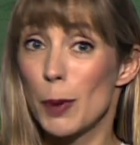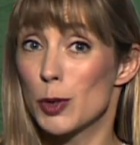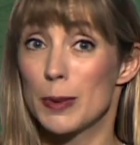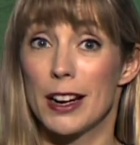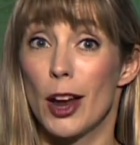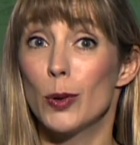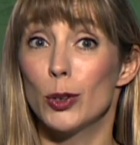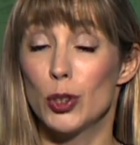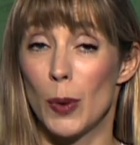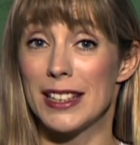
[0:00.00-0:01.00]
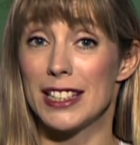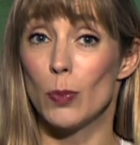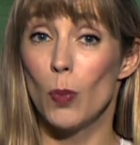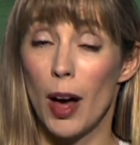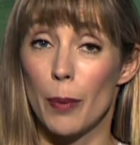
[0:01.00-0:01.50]
possibly a local
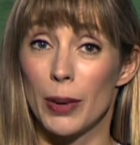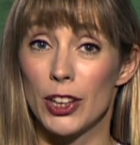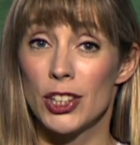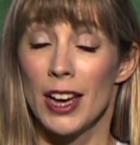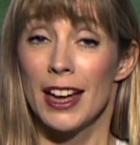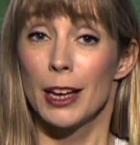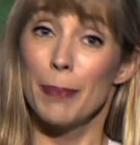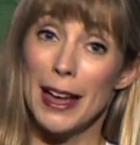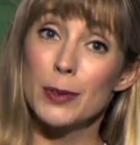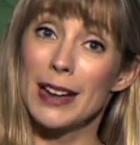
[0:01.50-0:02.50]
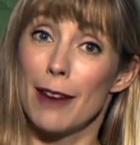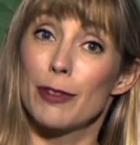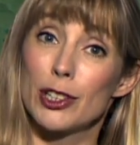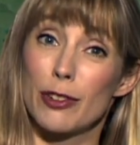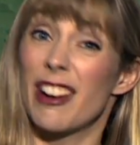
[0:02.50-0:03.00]
21, which compared to an
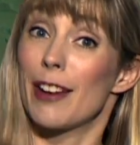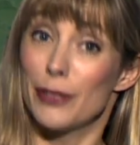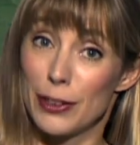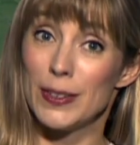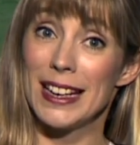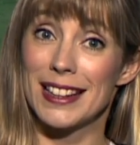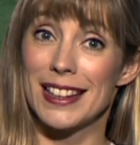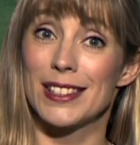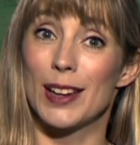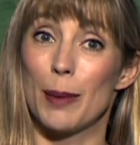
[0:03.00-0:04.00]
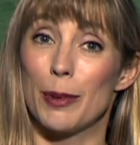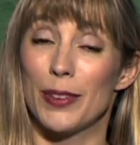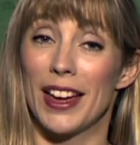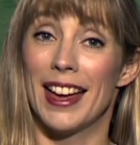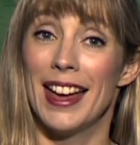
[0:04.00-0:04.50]
average of around 15 at this time
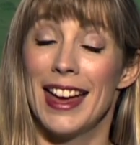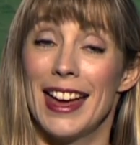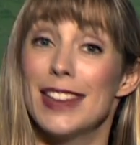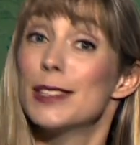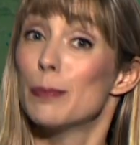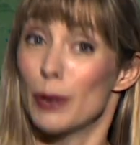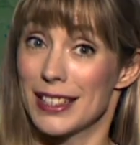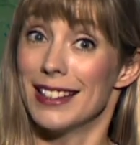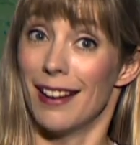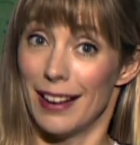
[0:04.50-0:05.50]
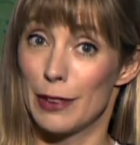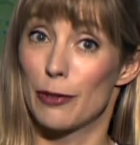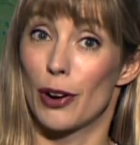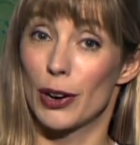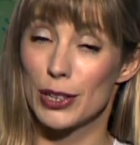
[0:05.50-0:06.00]
of year is pretty high
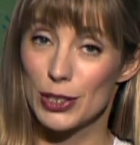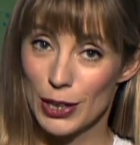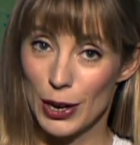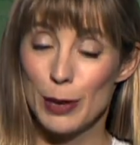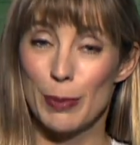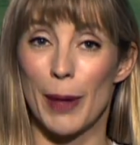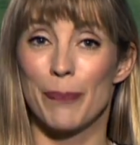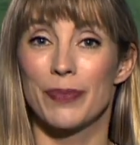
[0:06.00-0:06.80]
for October.